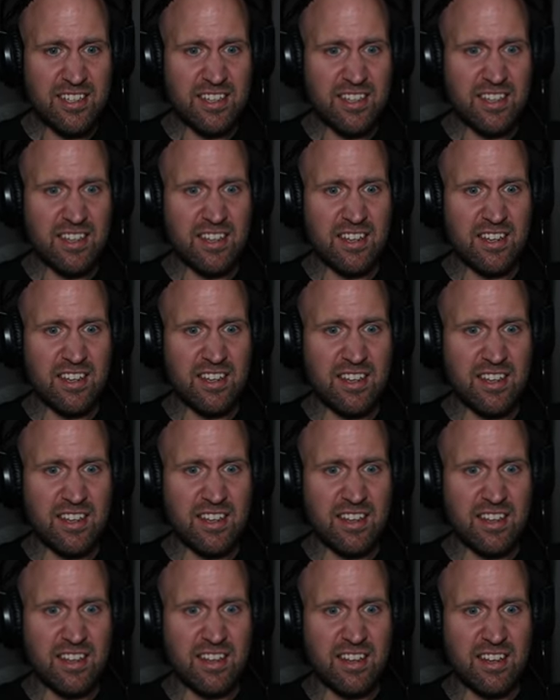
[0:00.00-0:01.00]

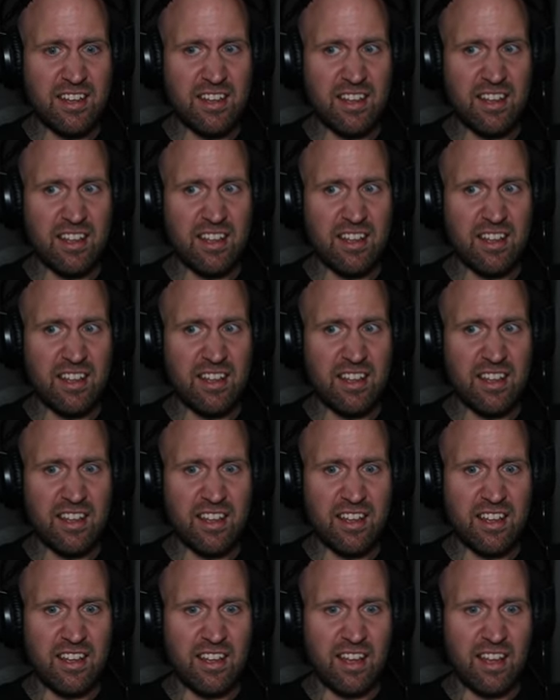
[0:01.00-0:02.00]

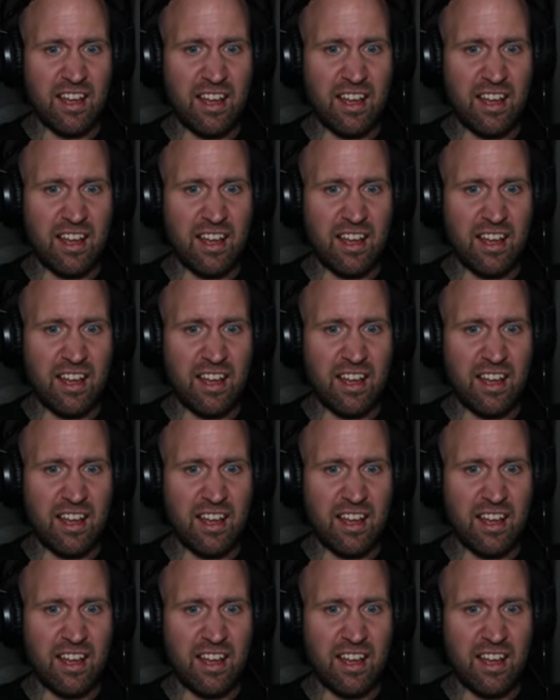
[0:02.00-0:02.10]
Nothing is said.